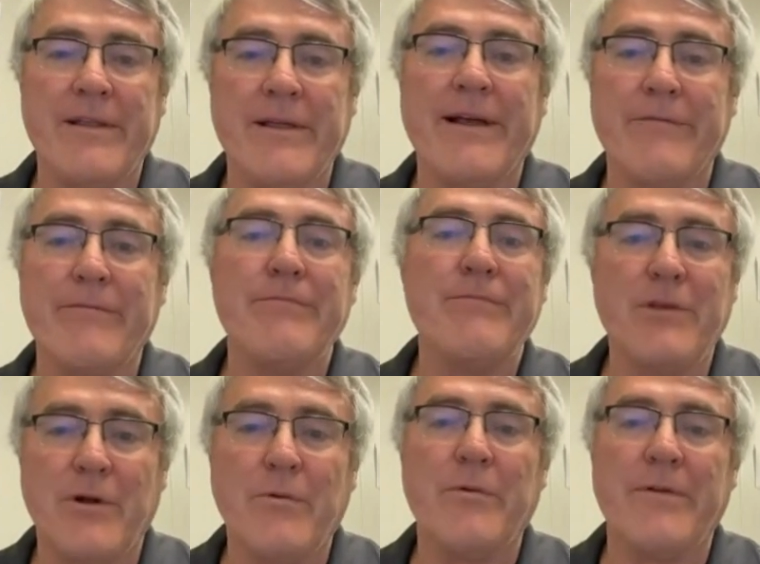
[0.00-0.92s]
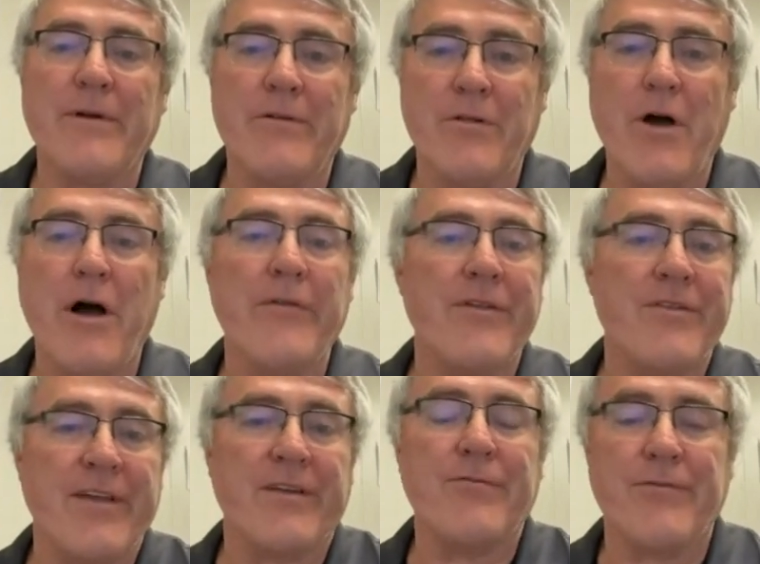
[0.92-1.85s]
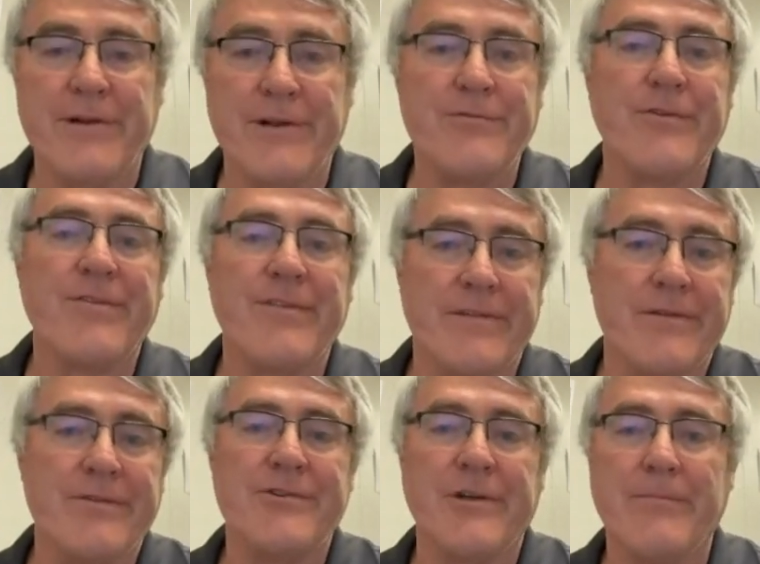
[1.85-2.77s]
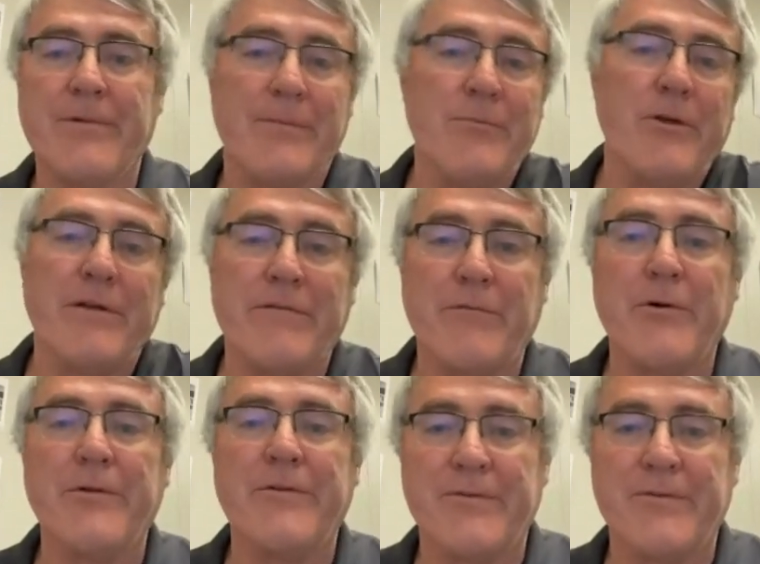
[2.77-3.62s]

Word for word: that have you know uh, all this extra interest in the ship and i'm looking forward